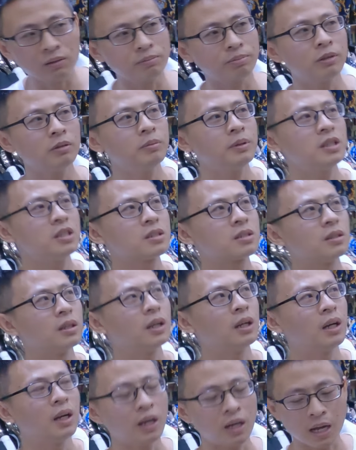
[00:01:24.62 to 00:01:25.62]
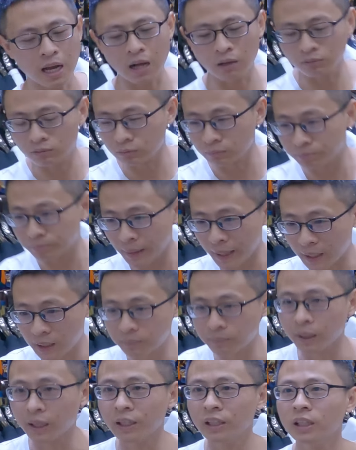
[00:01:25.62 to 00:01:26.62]
now problem is the how to
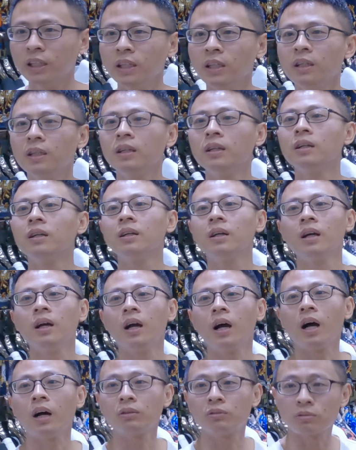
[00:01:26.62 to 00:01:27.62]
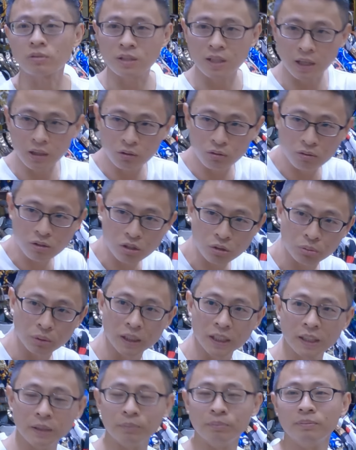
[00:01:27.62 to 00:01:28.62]
pay money, how to send goods to
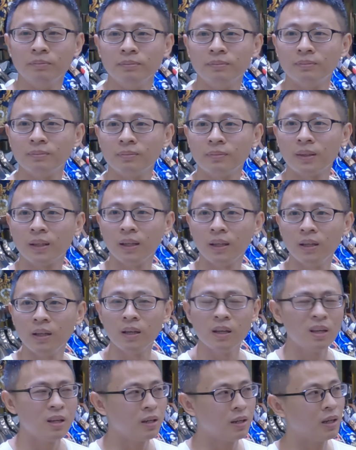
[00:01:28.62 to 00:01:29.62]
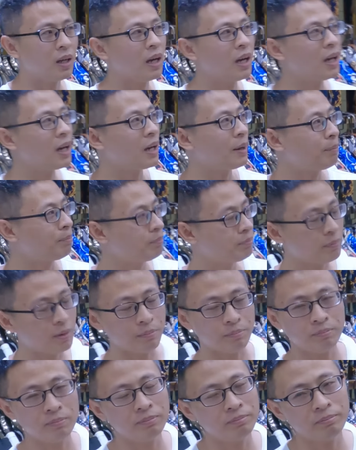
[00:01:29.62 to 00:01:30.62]
him. Mm, mm, mm. Uh,
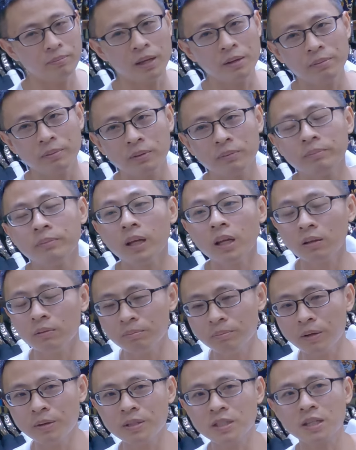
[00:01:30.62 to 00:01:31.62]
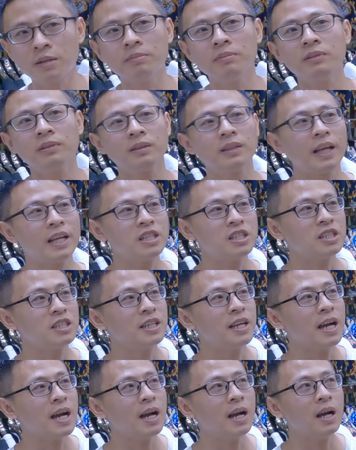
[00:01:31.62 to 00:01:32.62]
maybe may, maybe send
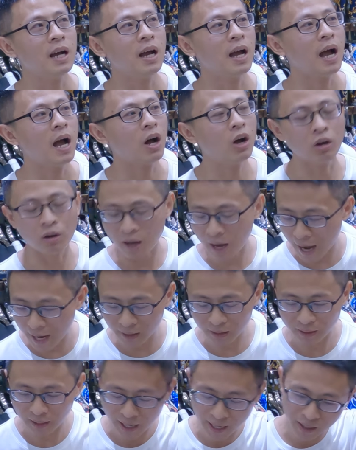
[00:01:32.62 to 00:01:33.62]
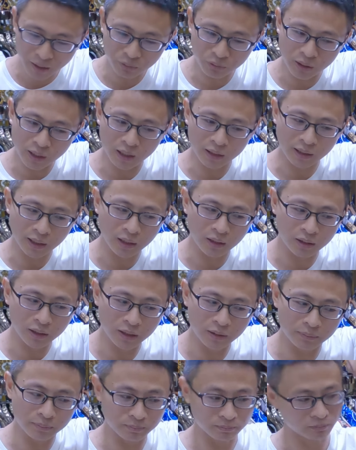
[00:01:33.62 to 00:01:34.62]
Nigeria, or I I will tell
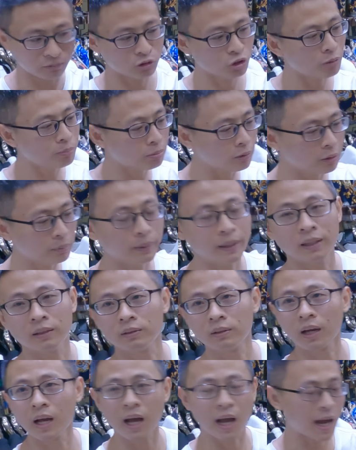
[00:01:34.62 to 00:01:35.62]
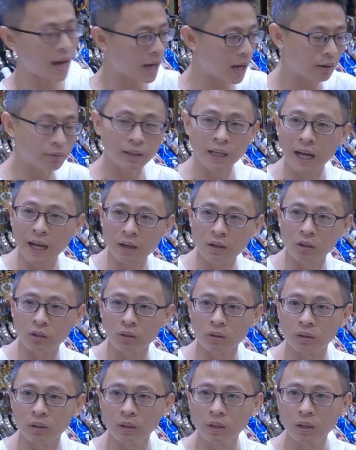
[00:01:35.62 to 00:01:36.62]
him no problem. I have
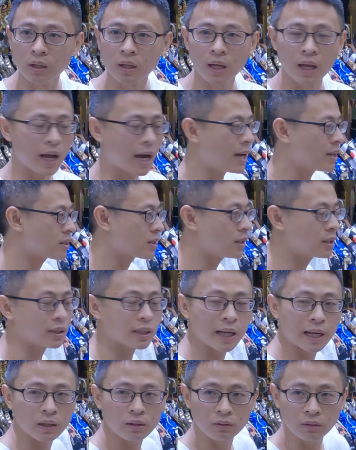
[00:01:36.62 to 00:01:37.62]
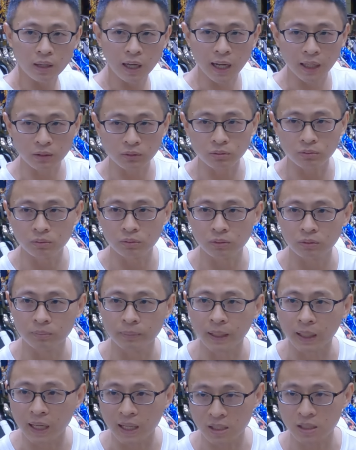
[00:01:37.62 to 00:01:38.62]
cargo. I send cargo card to
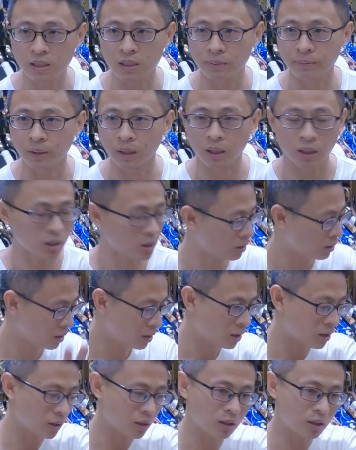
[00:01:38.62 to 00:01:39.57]
my customer. Mm.